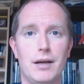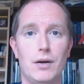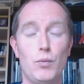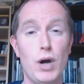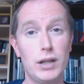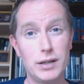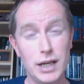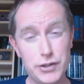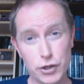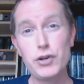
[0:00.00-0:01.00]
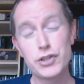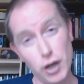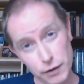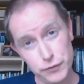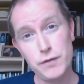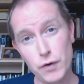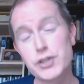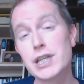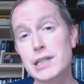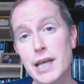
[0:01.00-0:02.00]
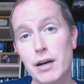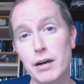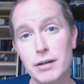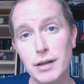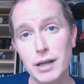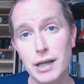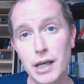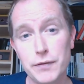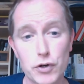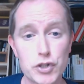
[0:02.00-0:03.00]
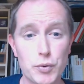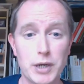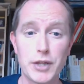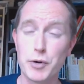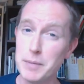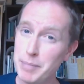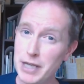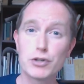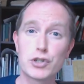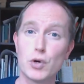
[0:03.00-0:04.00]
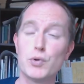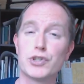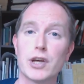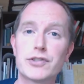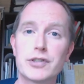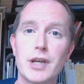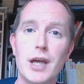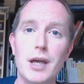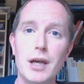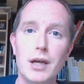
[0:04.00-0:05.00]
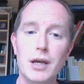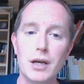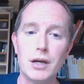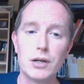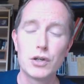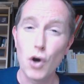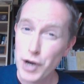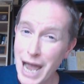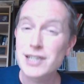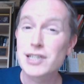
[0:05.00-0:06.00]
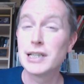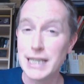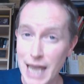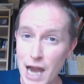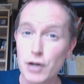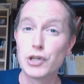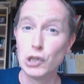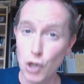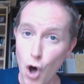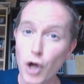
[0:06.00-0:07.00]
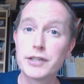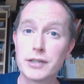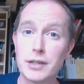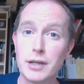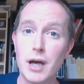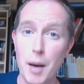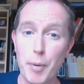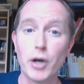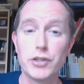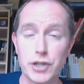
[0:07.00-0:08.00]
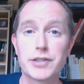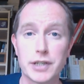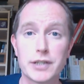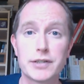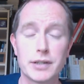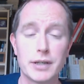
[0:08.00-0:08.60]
Well, it turns out a few verses later, in verse 23, Peter shows us God actually cares a lot about justice.